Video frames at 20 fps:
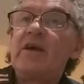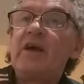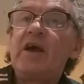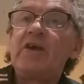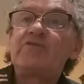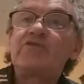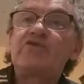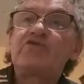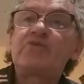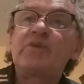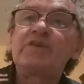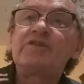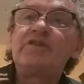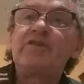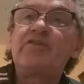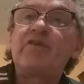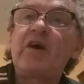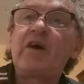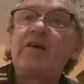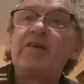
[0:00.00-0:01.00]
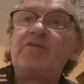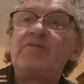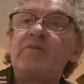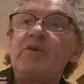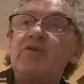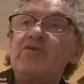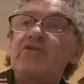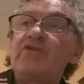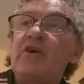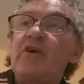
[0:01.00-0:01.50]
It was 25
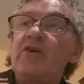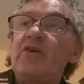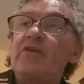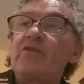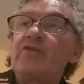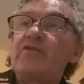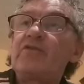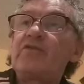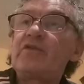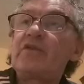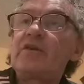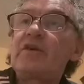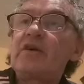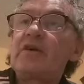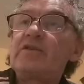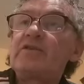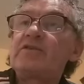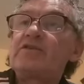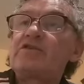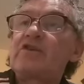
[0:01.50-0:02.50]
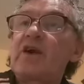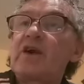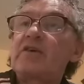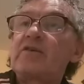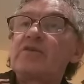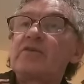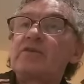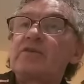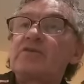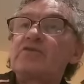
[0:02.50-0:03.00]
months off the track
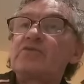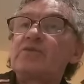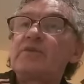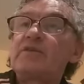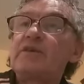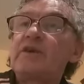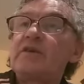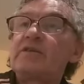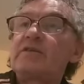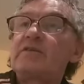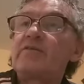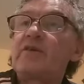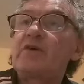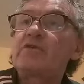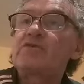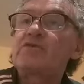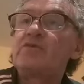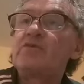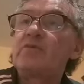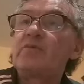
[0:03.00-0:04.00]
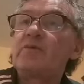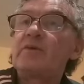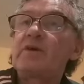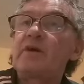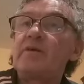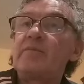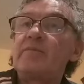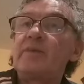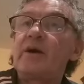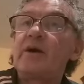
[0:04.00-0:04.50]
until the 28th of October
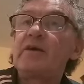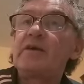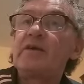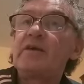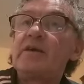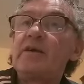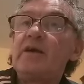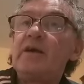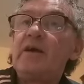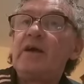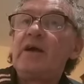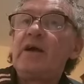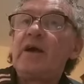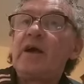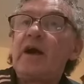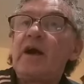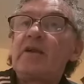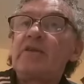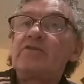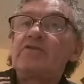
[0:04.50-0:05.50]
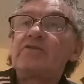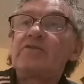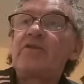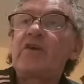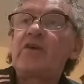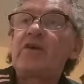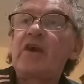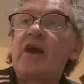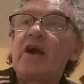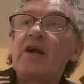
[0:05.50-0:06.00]
gone by. And it was
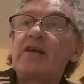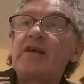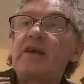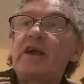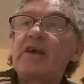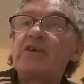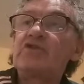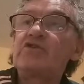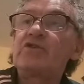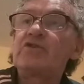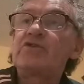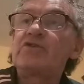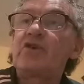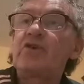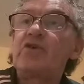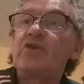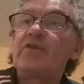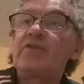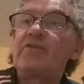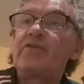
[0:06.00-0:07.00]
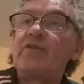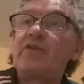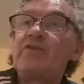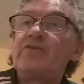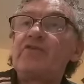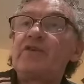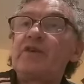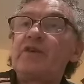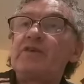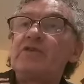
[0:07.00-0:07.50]
very eye-catching, 3rd of
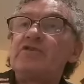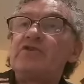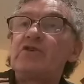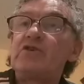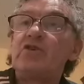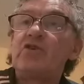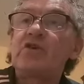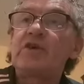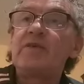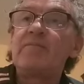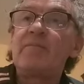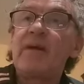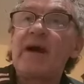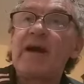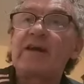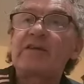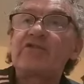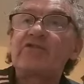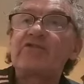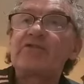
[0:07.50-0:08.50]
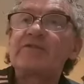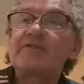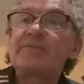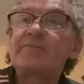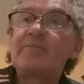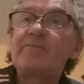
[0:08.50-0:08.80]
15 to Lucky Max.